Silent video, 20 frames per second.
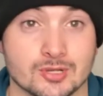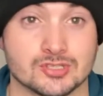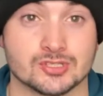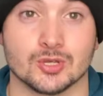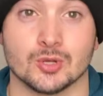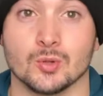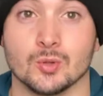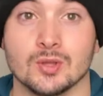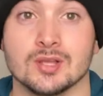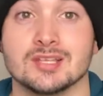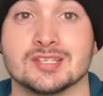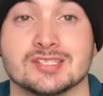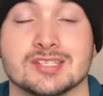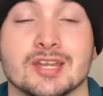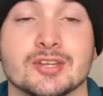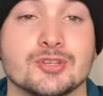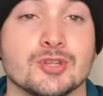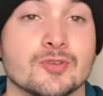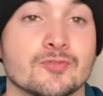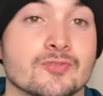so stay
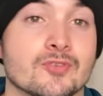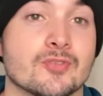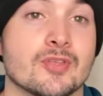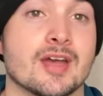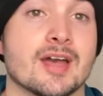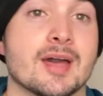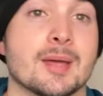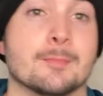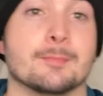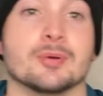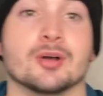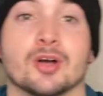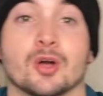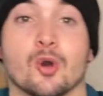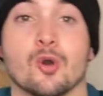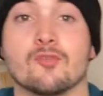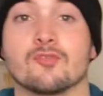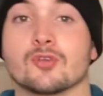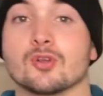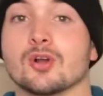tuned for that. But
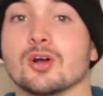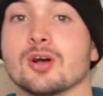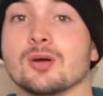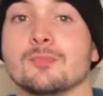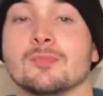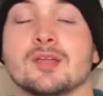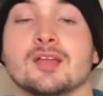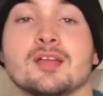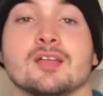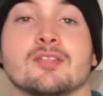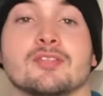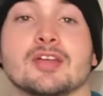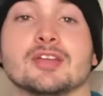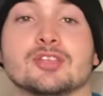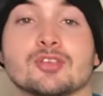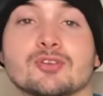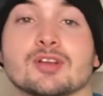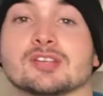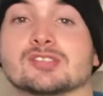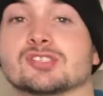overall, thank you
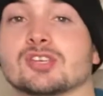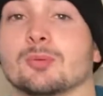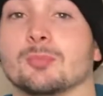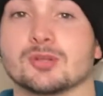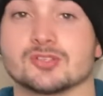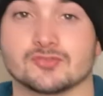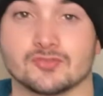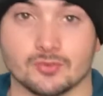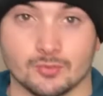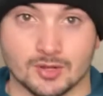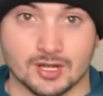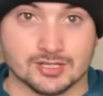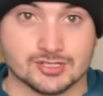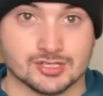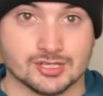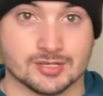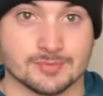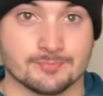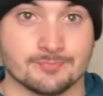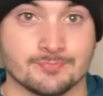guys so much for
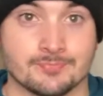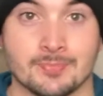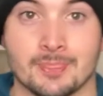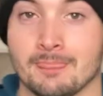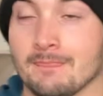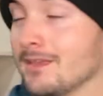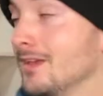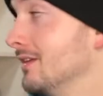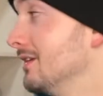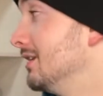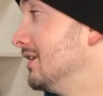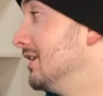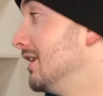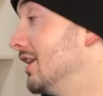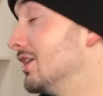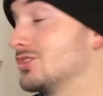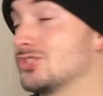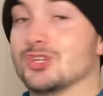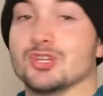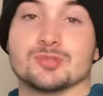watching.
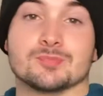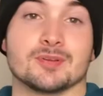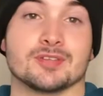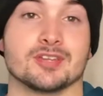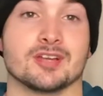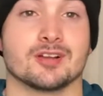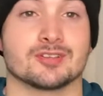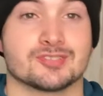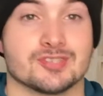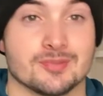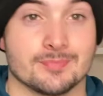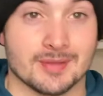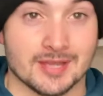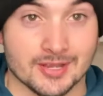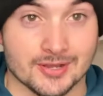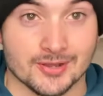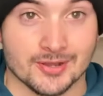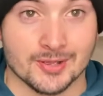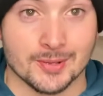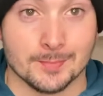Excuse my dog in the
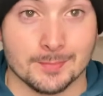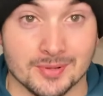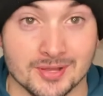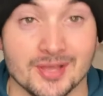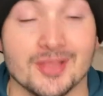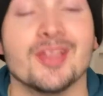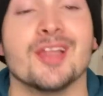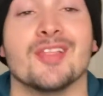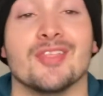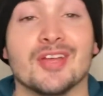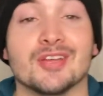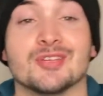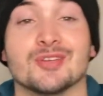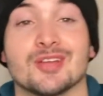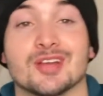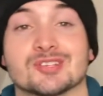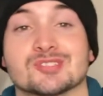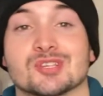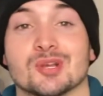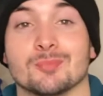background, but thank you
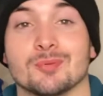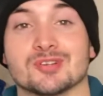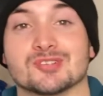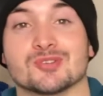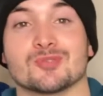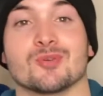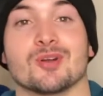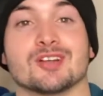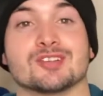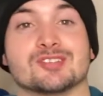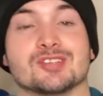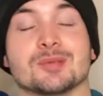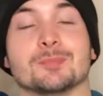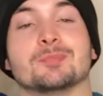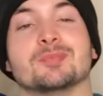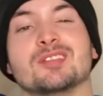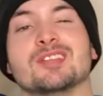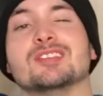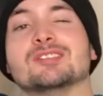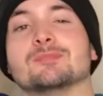guys so much for watching.
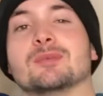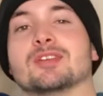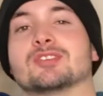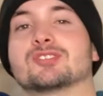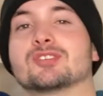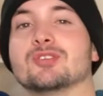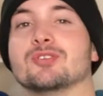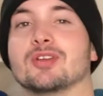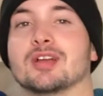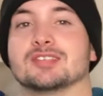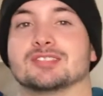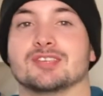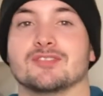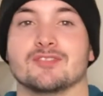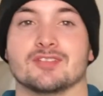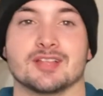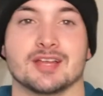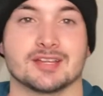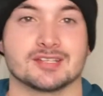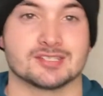Please make sure you guys leave a
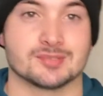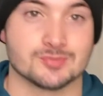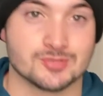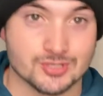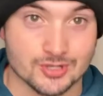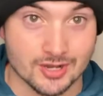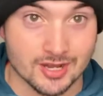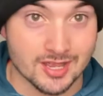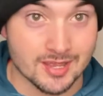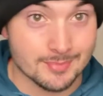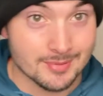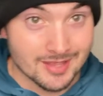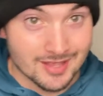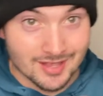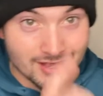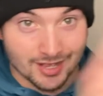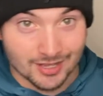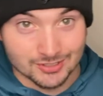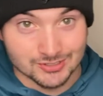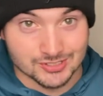like, subscribe.
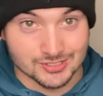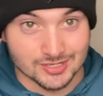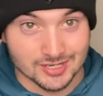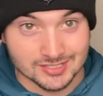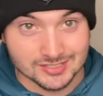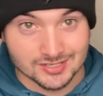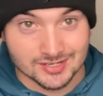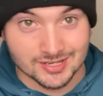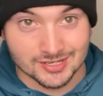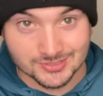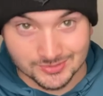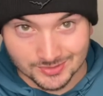I'll see you guys in the next